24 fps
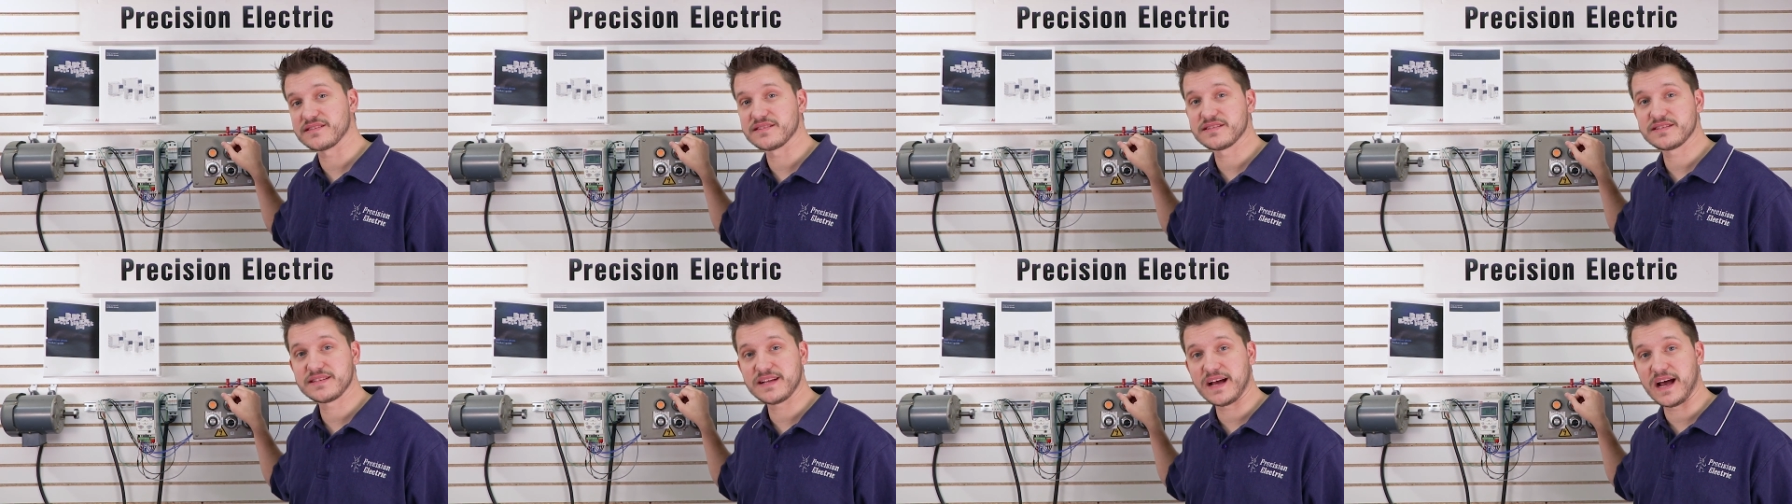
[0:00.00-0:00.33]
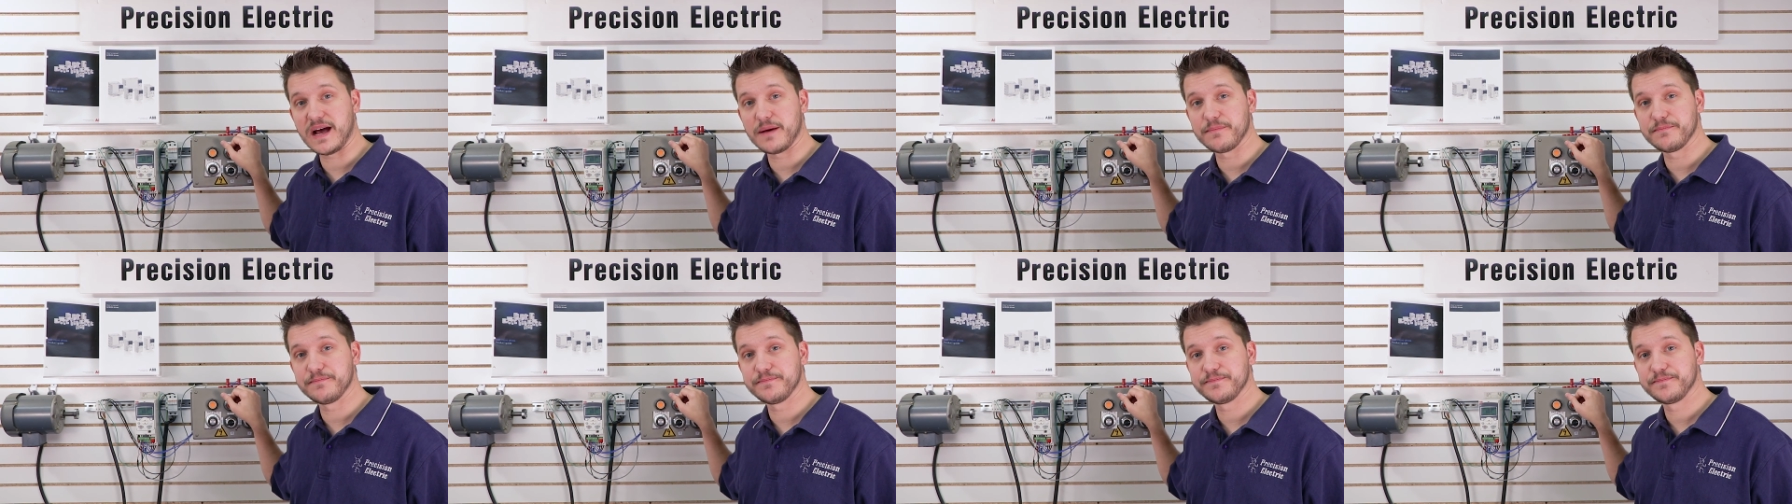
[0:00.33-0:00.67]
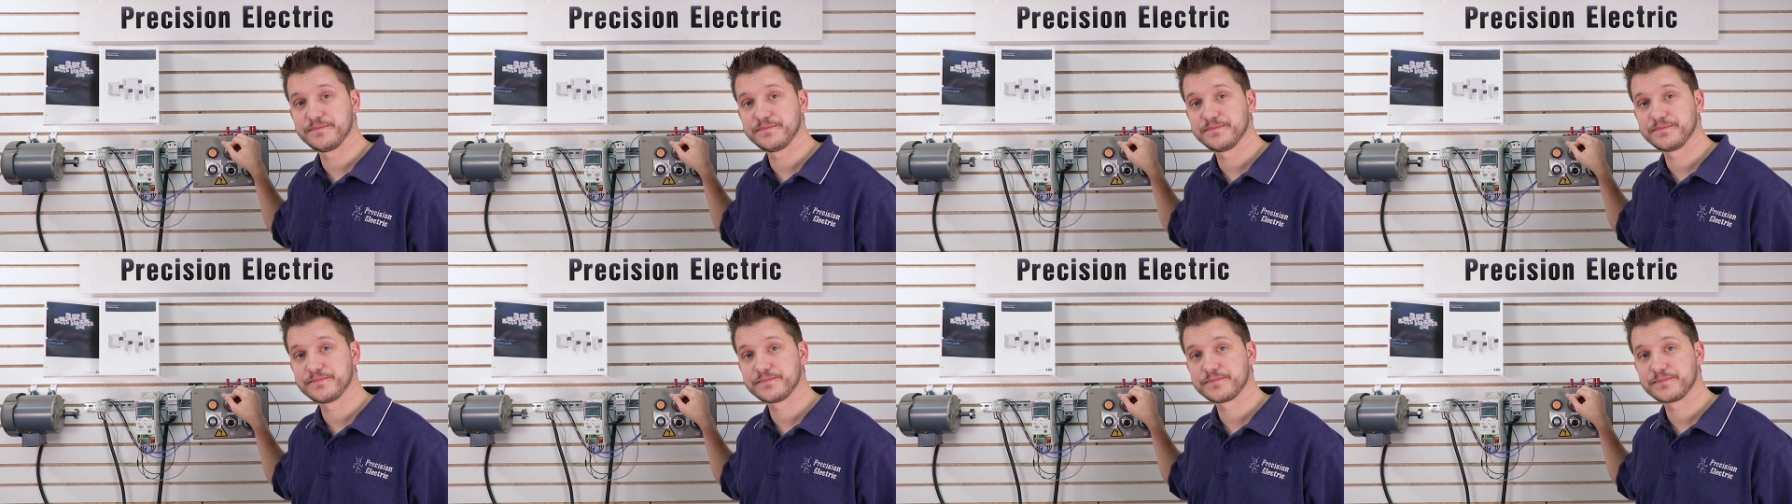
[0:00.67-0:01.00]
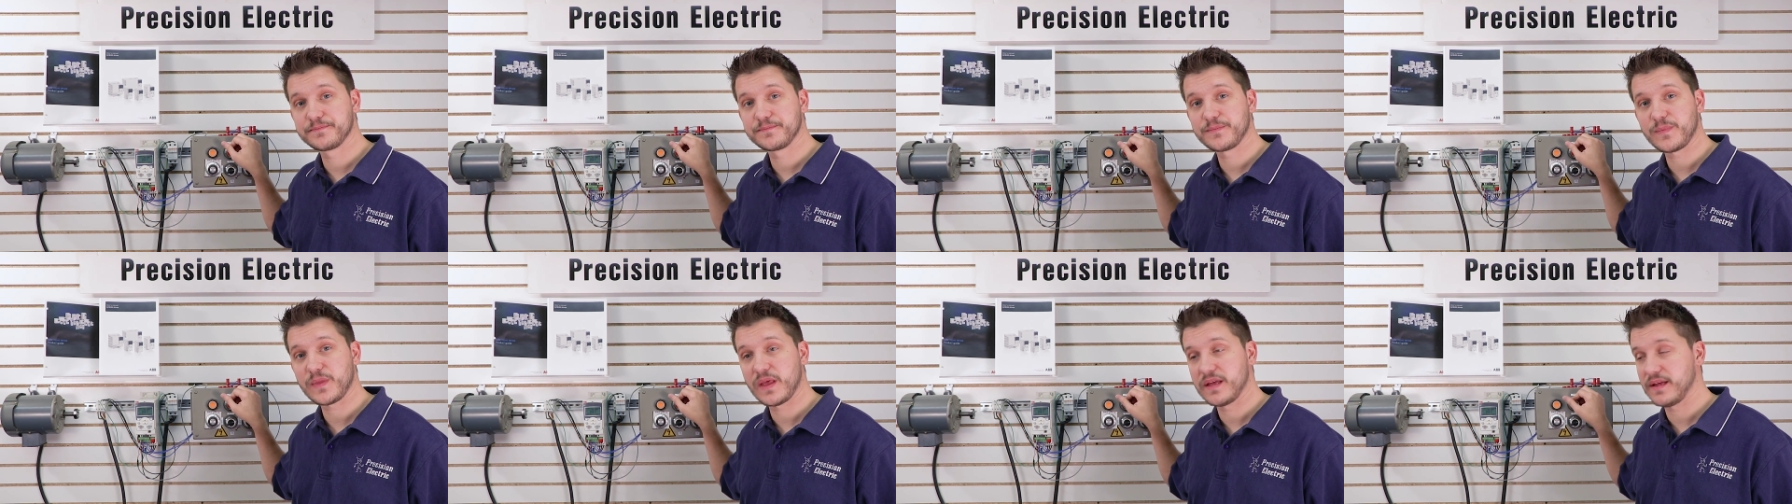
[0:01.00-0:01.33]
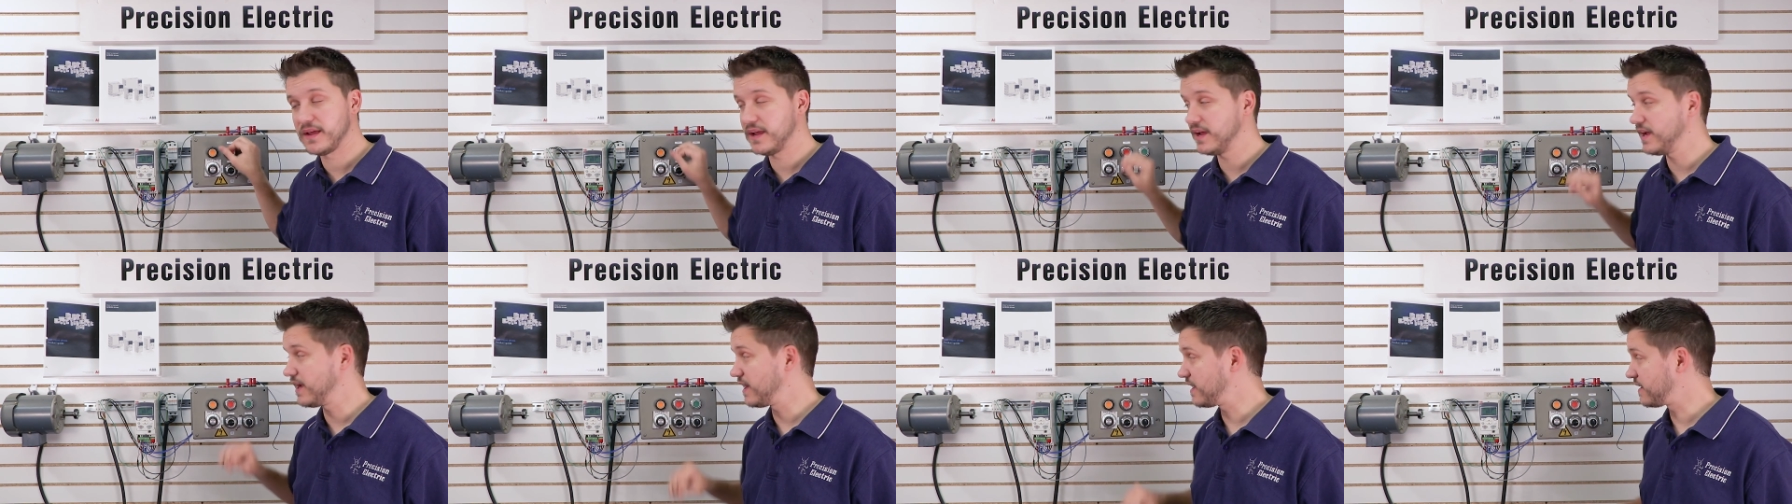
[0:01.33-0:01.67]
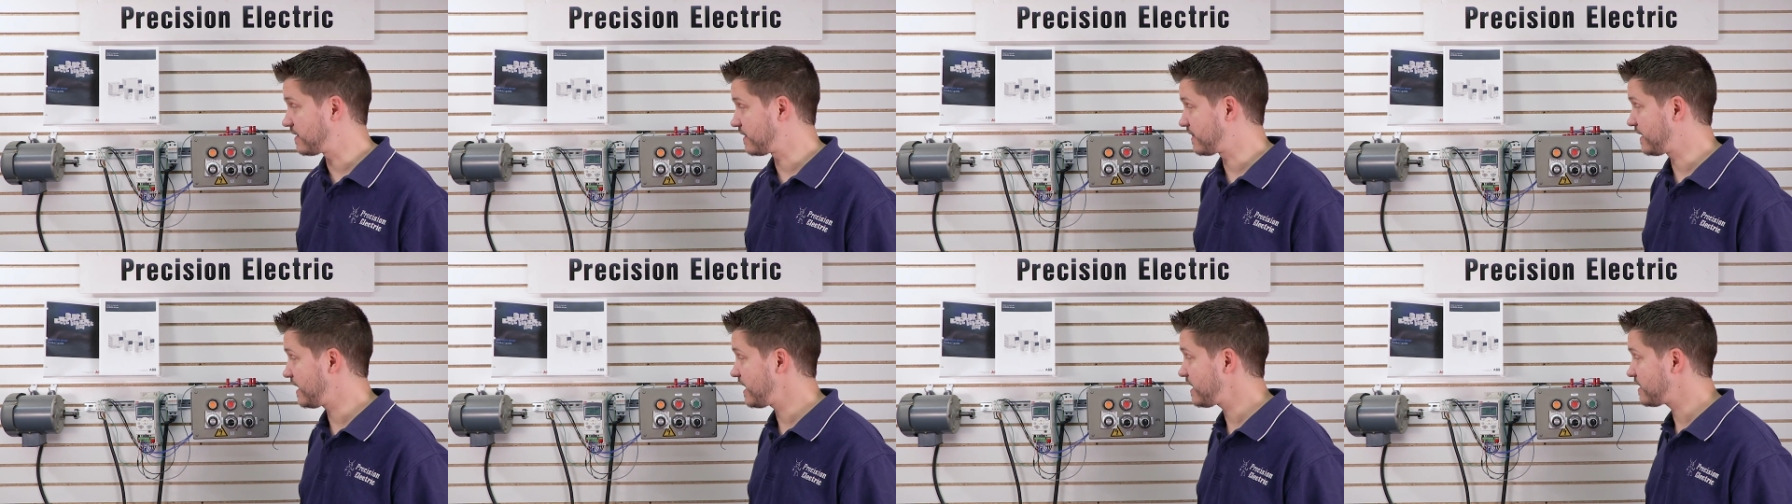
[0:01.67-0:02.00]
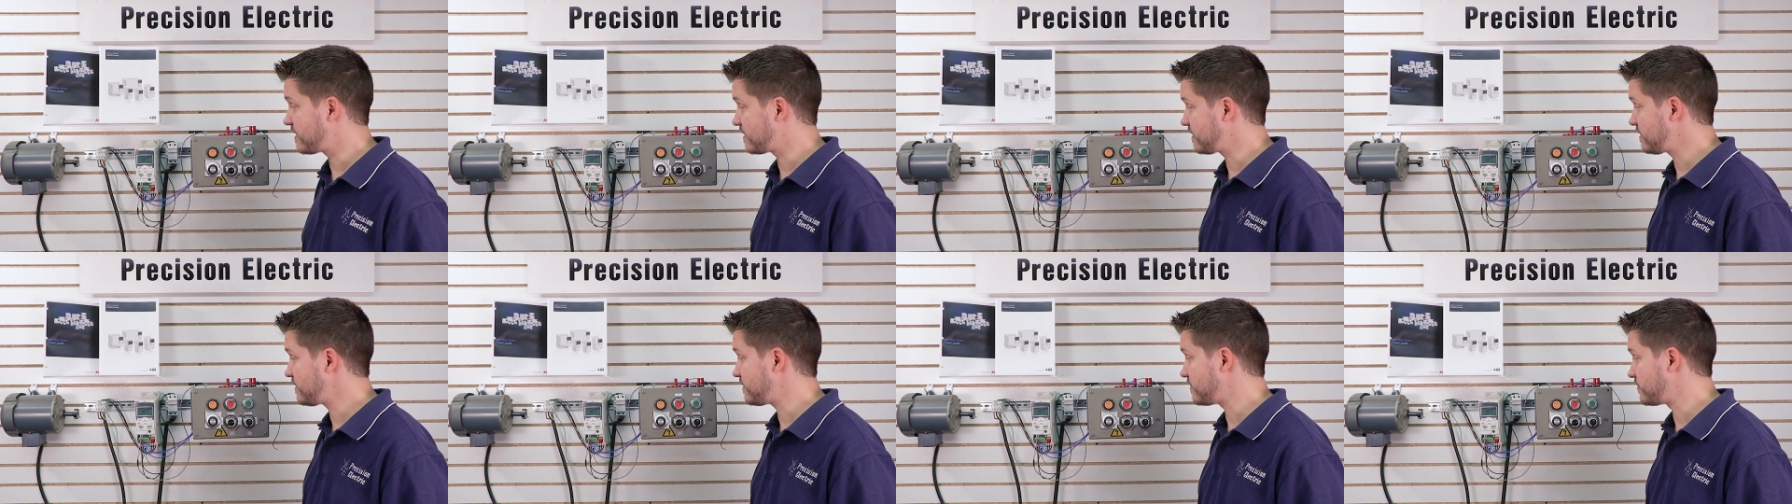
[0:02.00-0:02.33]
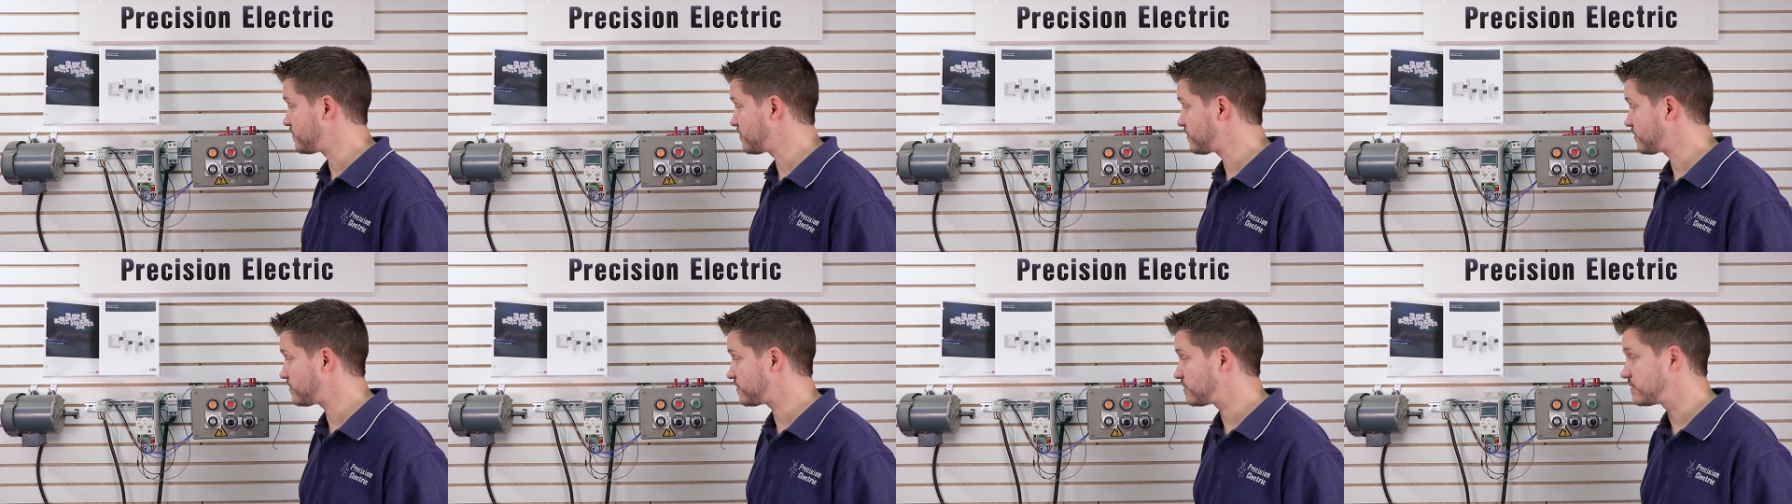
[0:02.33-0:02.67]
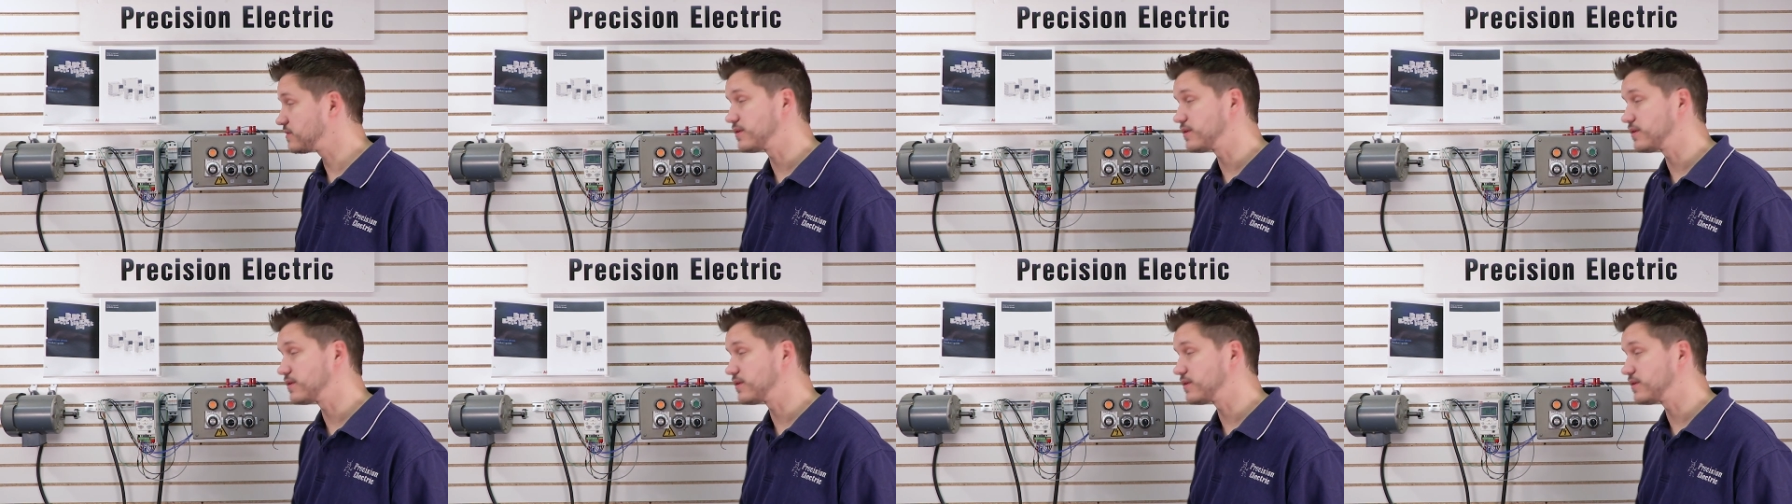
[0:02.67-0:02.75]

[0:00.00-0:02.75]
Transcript: a stop. And that is